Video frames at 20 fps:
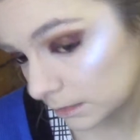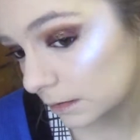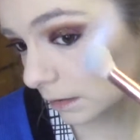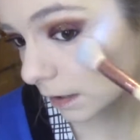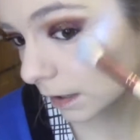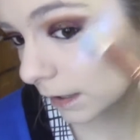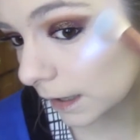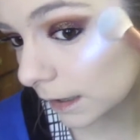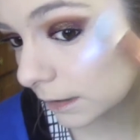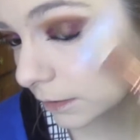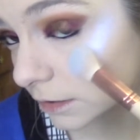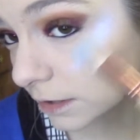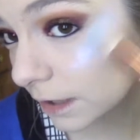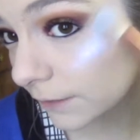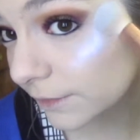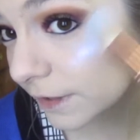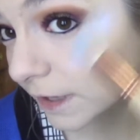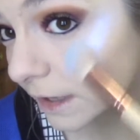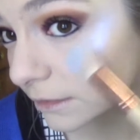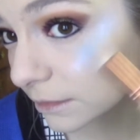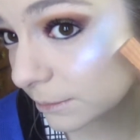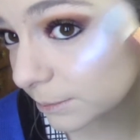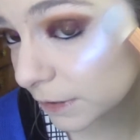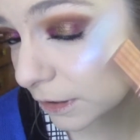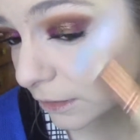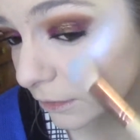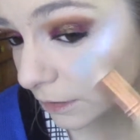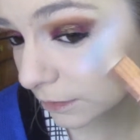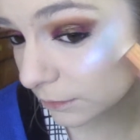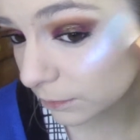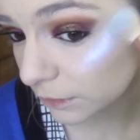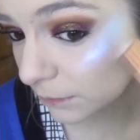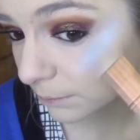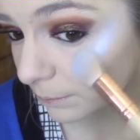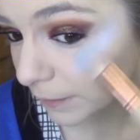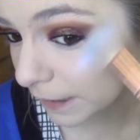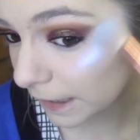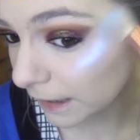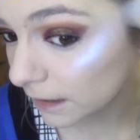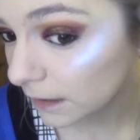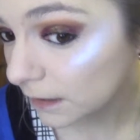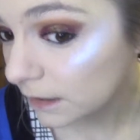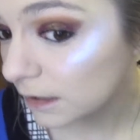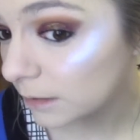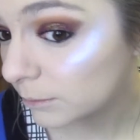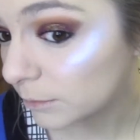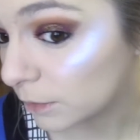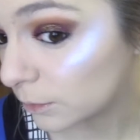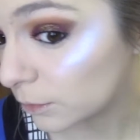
Yeah, you definitely had to build this one a bit, but